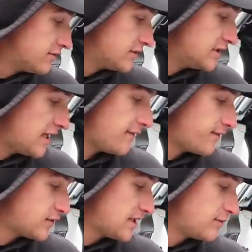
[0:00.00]
So today, the
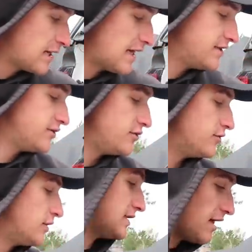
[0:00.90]
first thing we gotta
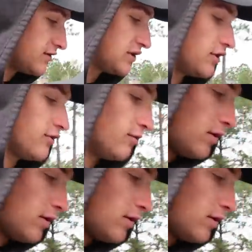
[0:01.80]
do is obviously go to